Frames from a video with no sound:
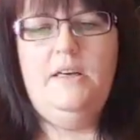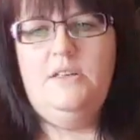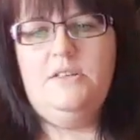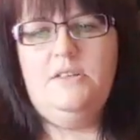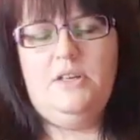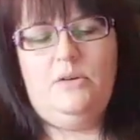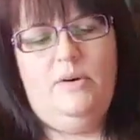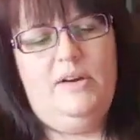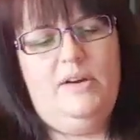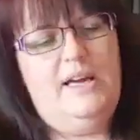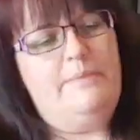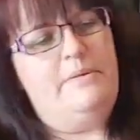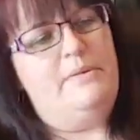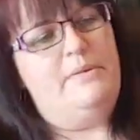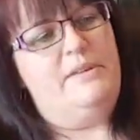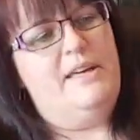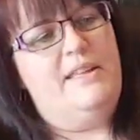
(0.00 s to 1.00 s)
So quite
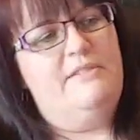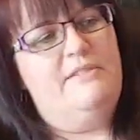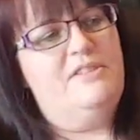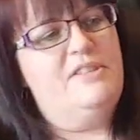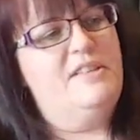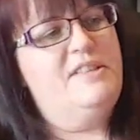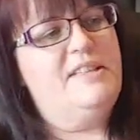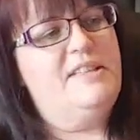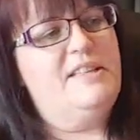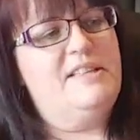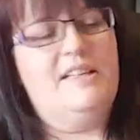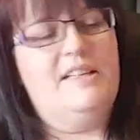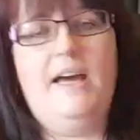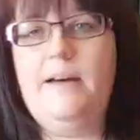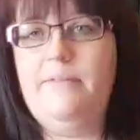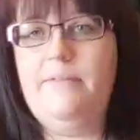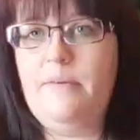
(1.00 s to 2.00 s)
happy with that. They're a size
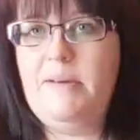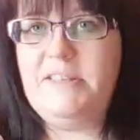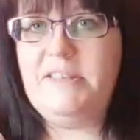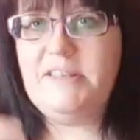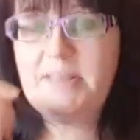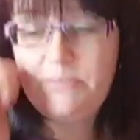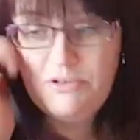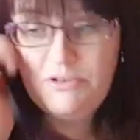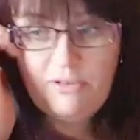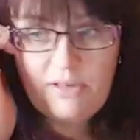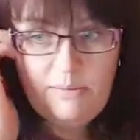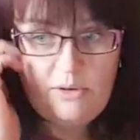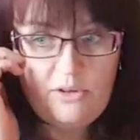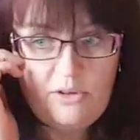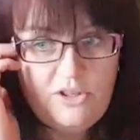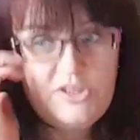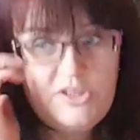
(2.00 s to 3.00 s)
6.5. I made Sibs try them
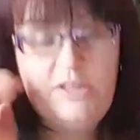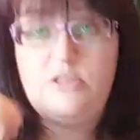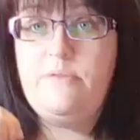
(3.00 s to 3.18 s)
on just now.